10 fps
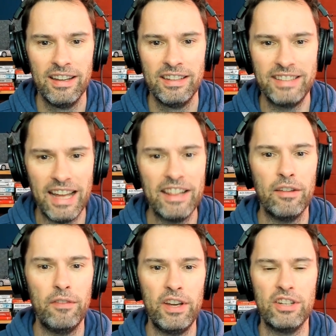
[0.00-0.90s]
set
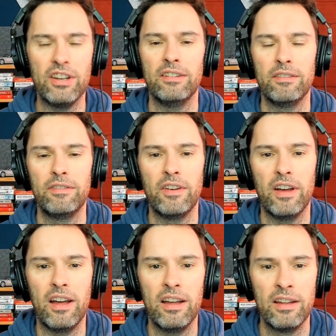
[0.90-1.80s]
the vision
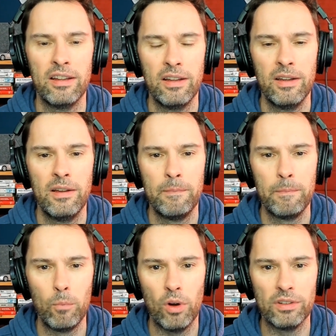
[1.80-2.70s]
for
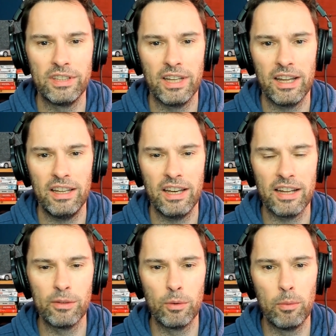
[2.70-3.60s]
what
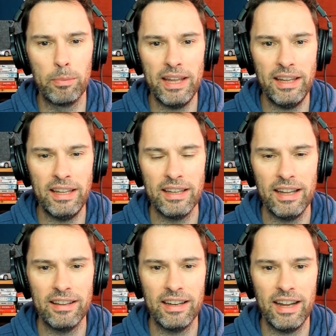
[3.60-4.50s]
United will be
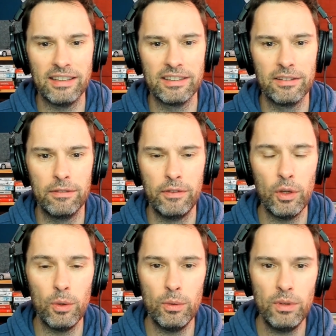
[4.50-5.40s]
in the next
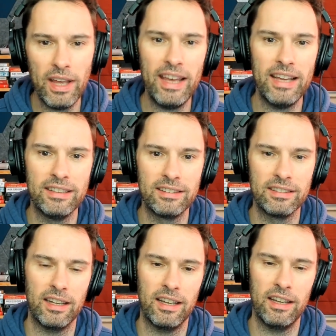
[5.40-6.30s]
few years.
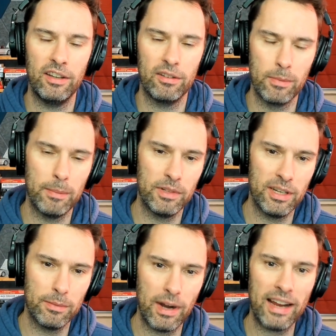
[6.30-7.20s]
You'll remember
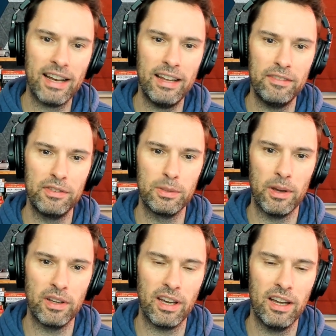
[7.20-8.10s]
Jim Ratcliffe
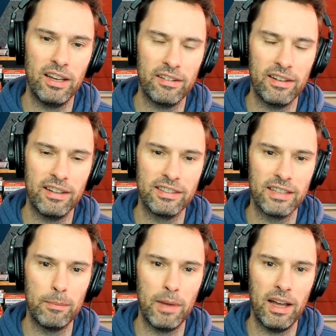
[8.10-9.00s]
spoke earlier in the
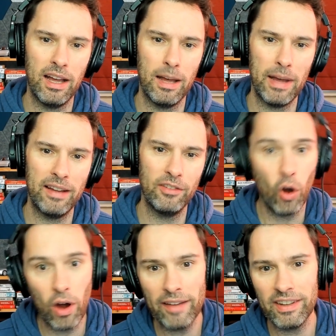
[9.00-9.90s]
summer about
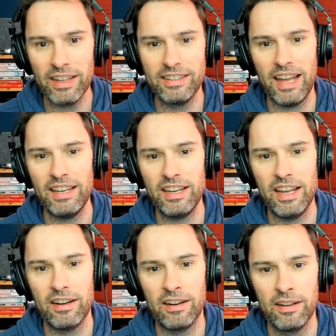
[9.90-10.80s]
not having a
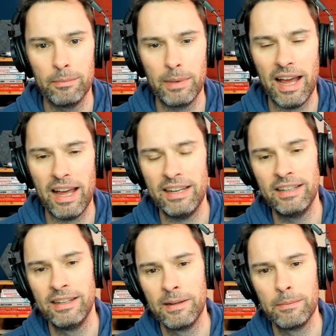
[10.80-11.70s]
10-year plan,
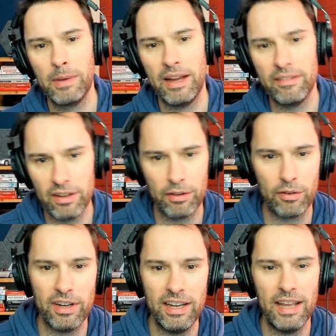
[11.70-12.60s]
but having a
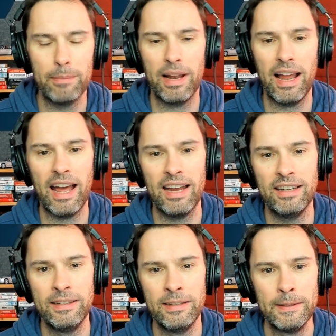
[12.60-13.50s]
3-year plan.